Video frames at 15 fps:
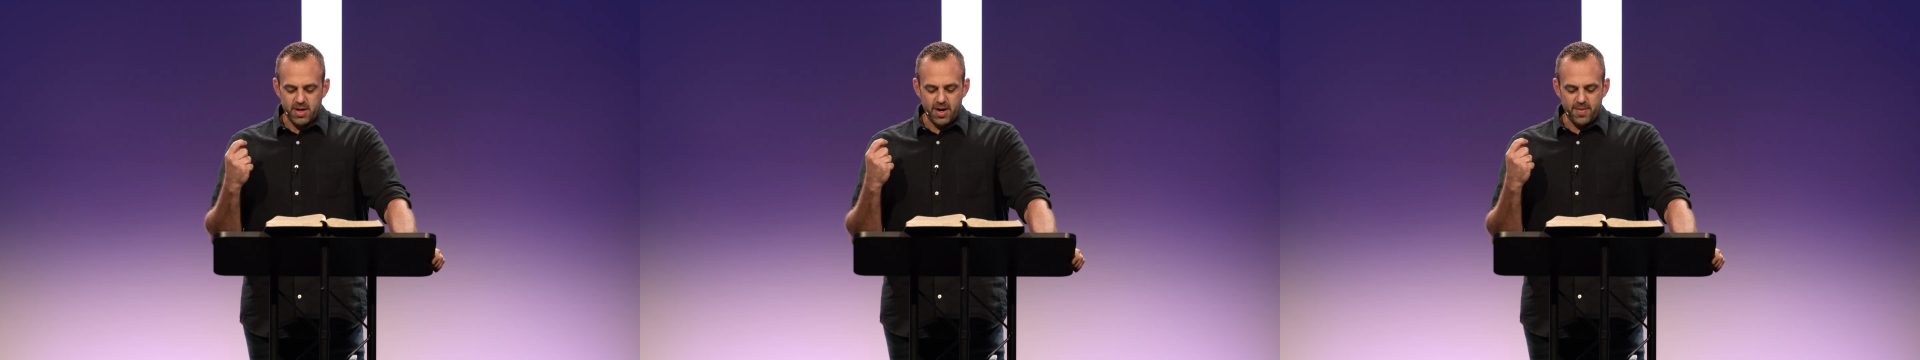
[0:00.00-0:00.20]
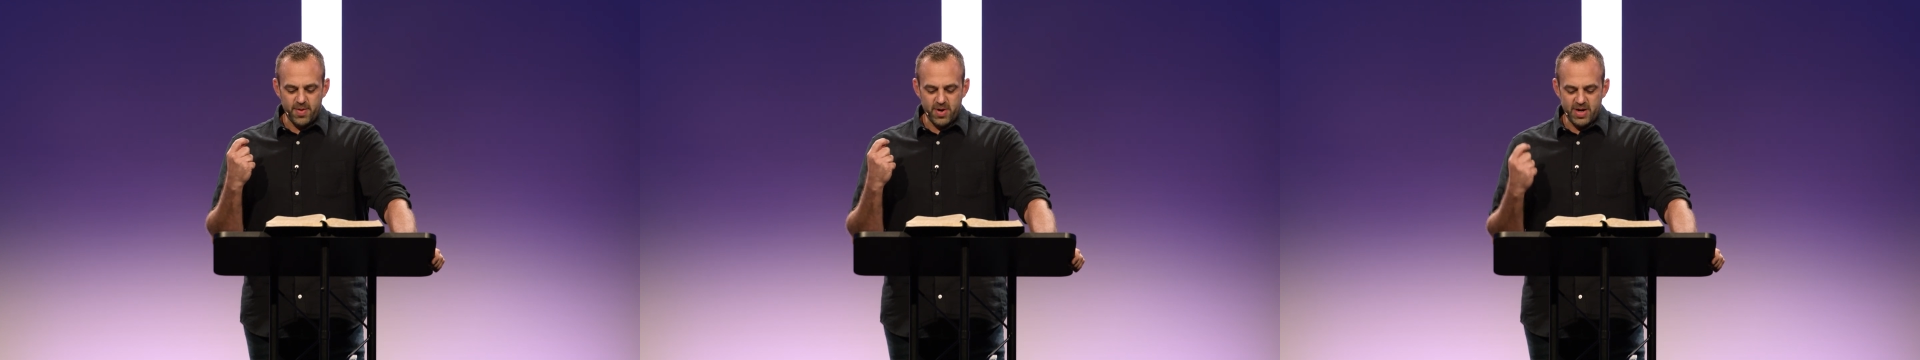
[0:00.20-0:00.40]

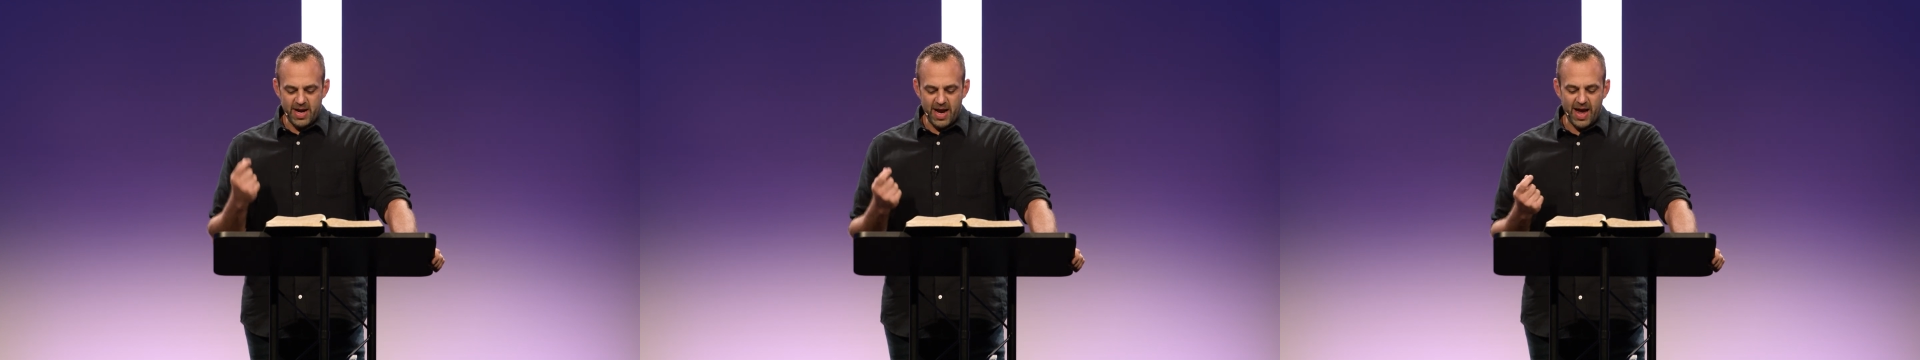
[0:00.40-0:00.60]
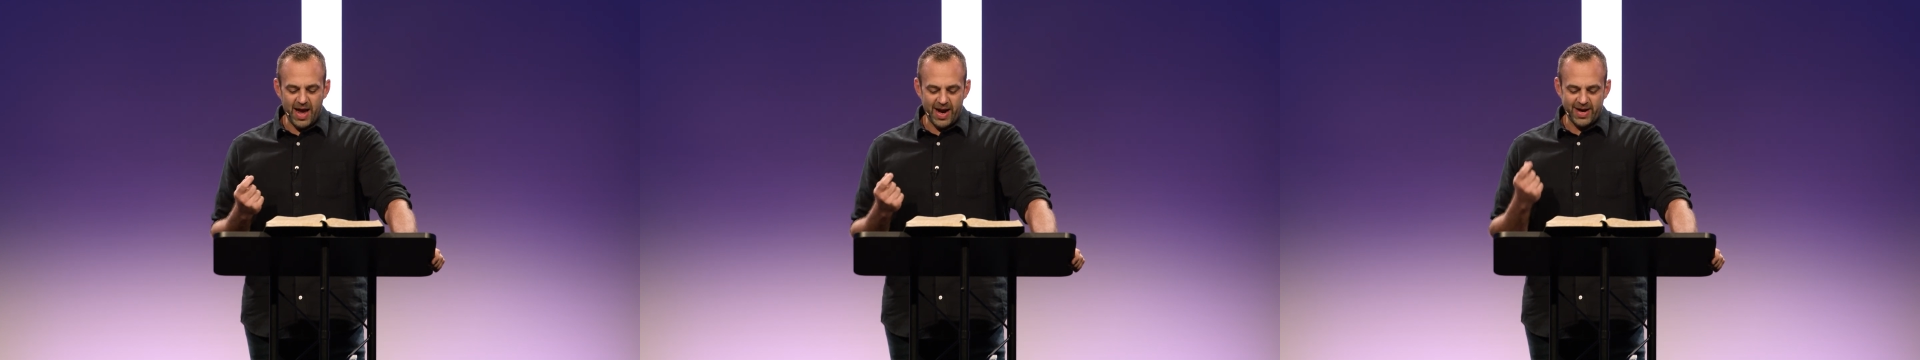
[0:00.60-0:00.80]
Number
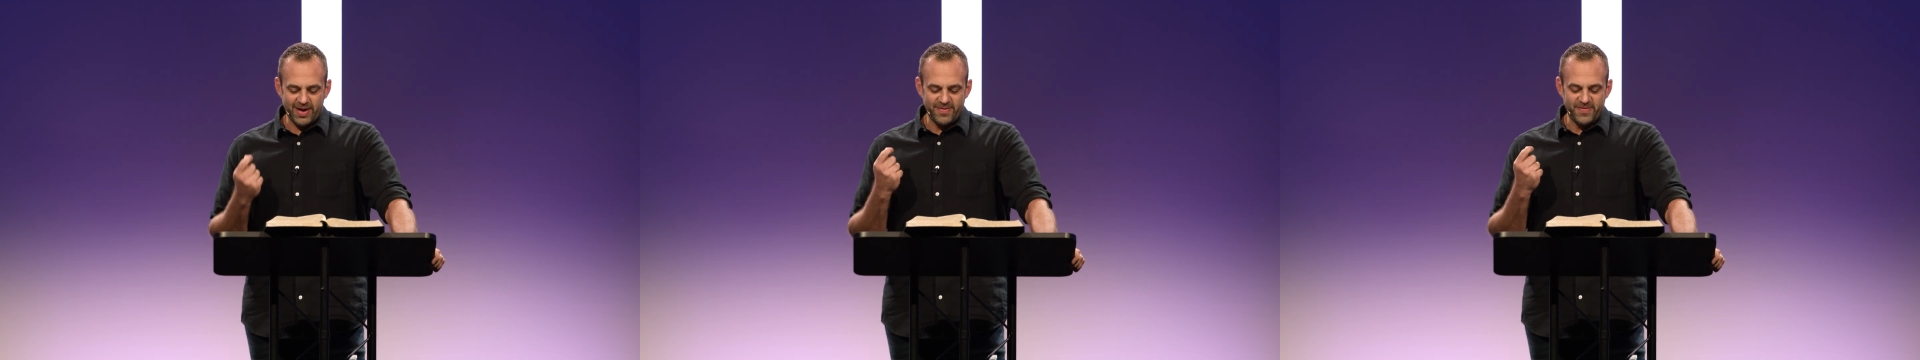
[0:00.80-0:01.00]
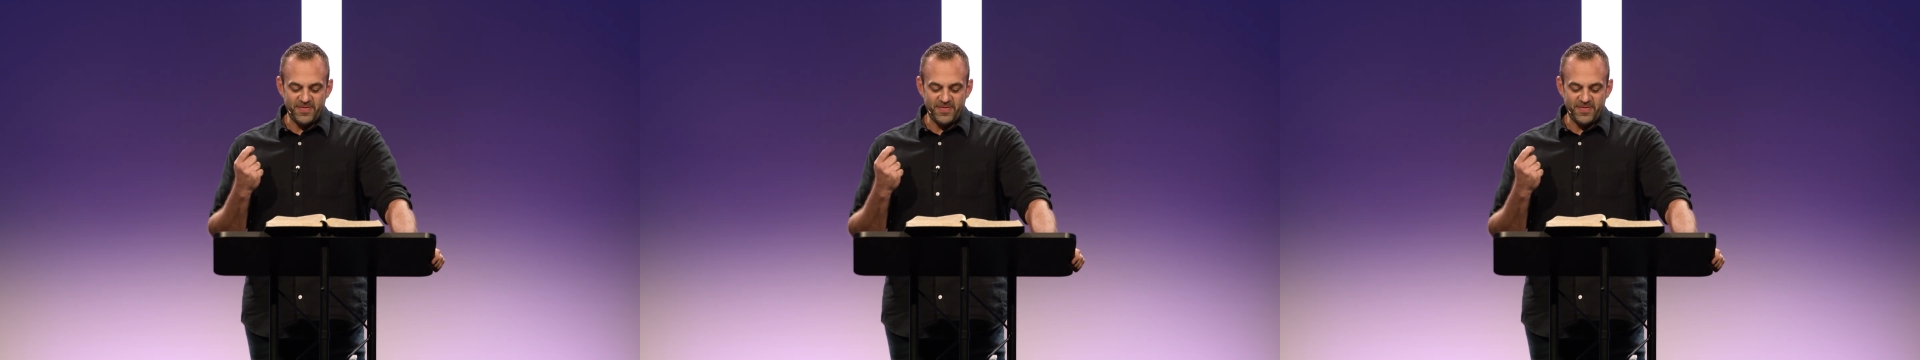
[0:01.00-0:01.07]
9,